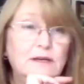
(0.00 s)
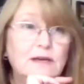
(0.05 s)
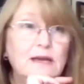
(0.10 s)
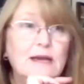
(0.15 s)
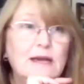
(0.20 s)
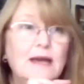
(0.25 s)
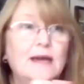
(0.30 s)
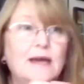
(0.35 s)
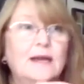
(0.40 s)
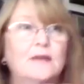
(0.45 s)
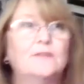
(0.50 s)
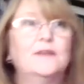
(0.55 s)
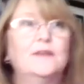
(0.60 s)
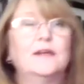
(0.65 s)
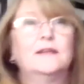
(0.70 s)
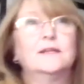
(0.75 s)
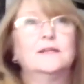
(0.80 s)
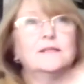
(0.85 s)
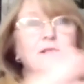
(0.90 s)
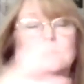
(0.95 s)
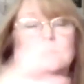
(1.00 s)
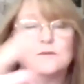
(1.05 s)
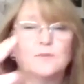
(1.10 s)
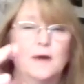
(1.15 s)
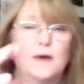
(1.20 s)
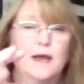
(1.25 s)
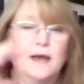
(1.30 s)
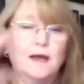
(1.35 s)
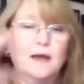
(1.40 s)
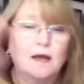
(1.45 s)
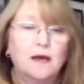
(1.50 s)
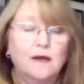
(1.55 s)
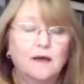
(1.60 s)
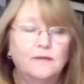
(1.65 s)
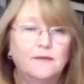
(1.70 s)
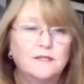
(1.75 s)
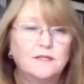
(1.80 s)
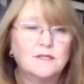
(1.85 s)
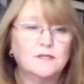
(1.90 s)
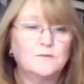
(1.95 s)
and i think this is where
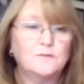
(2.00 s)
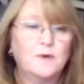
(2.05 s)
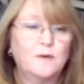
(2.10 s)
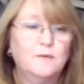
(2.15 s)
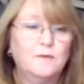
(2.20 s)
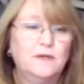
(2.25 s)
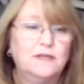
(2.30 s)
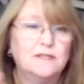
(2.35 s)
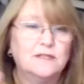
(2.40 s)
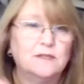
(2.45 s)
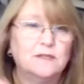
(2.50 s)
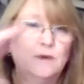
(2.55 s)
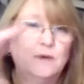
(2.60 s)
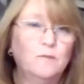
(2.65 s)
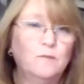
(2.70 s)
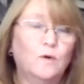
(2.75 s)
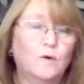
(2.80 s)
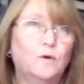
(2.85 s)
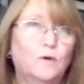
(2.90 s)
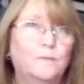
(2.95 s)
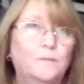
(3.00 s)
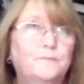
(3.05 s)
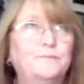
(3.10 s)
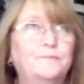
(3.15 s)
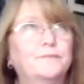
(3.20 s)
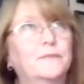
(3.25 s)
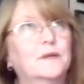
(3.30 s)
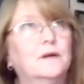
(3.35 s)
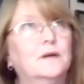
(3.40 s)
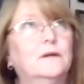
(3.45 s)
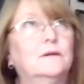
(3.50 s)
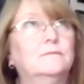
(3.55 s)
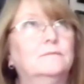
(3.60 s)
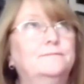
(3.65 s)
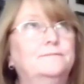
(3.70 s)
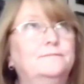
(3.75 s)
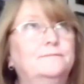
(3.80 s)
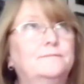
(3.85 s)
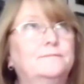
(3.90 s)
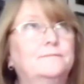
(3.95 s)
this is where we need to be more
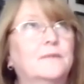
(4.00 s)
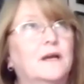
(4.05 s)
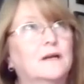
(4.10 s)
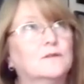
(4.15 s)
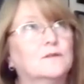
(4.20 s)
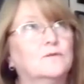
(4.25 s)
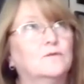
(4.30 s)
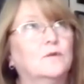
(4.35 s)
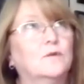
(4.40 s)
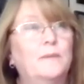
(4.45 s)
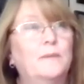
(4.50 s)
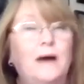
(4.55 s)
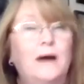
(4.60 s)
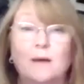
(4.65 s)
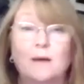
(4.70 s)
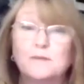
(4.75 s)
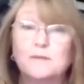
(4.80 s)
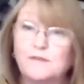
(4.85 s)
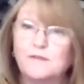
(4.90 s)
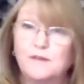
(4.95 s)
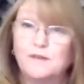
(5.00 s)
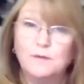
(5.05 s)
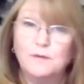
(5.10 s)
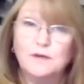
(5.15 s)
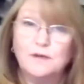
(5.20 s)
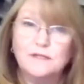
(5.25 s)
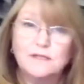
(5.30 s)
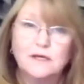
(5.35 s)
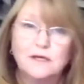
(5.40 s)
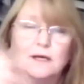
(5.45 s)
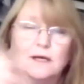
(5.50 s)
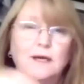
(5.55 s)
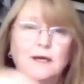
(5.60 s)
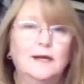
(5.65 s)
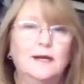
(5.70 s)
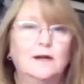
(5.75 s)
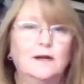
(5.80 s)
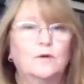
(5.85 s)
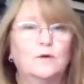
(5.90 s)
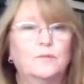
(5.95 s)
mm, i don't know perhaps fluid
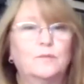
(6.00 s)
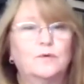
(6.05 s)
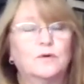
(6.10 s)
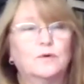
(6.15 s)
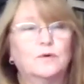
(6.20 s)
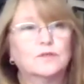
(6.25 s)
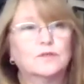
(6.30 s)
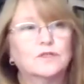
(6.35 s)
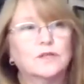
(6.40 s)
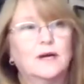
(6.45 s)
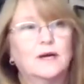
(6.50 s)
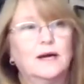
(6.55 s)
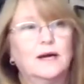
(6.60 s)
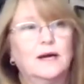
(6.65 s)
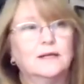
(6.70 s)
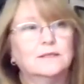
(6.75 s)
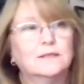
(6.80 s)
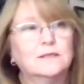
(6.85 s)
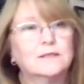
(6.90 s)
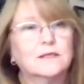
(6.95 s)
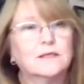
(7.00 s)
in our approach and